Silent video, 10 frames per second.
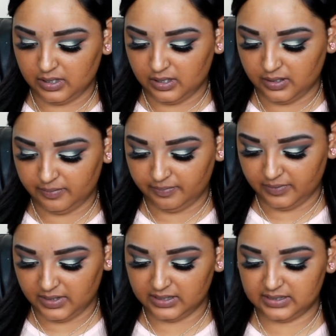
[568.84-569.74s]
um,
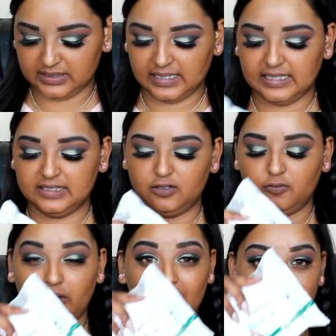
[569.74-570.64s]
this
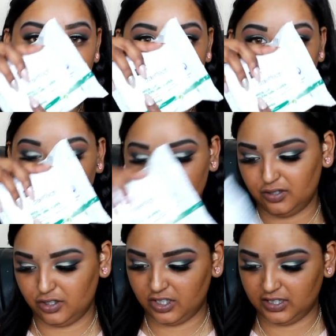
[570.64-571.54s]
cleansing wipes. I know
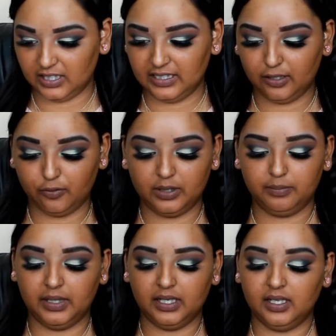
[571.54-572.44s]
you get the liquid,
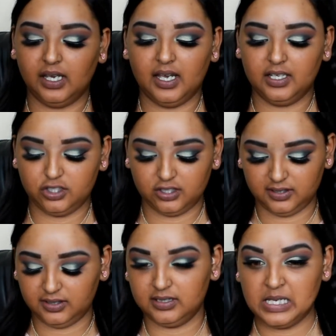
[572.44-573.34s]
but I
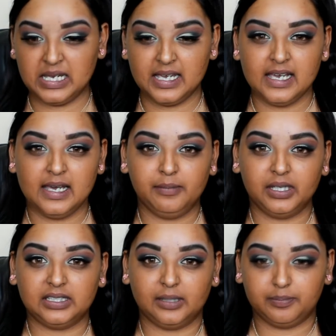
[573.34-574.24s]
just
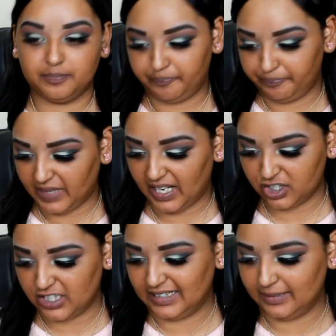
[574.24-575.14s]
picked up,
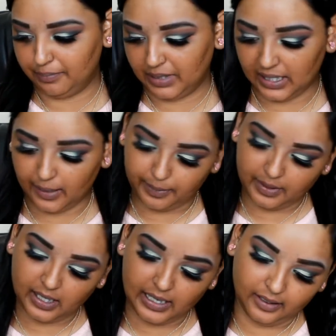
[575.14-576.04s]
actually I didn't pick up,
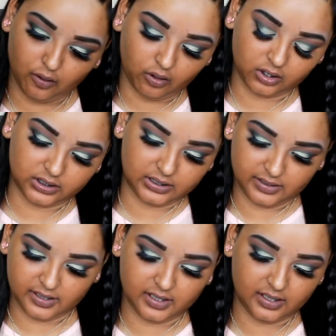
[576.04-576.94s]
I ordered
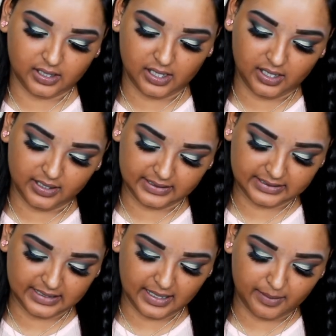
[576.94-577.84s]
uh,
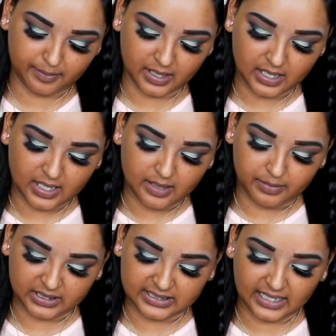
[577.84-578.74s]
some
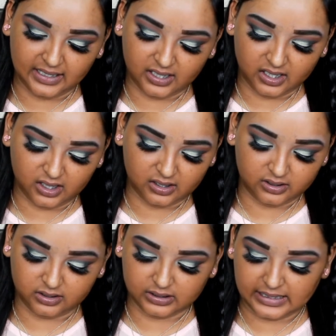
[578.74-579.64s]
Mistela
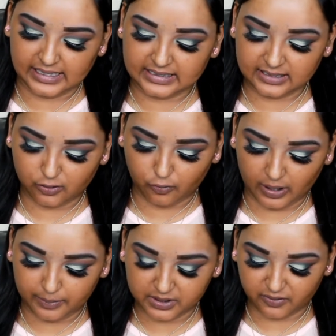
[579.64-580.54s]
cleansing
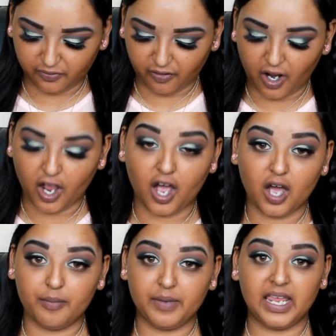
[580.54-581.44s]
wipes
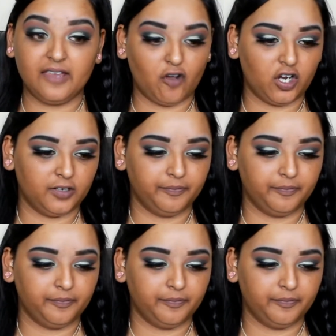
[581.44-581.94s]
from Avon.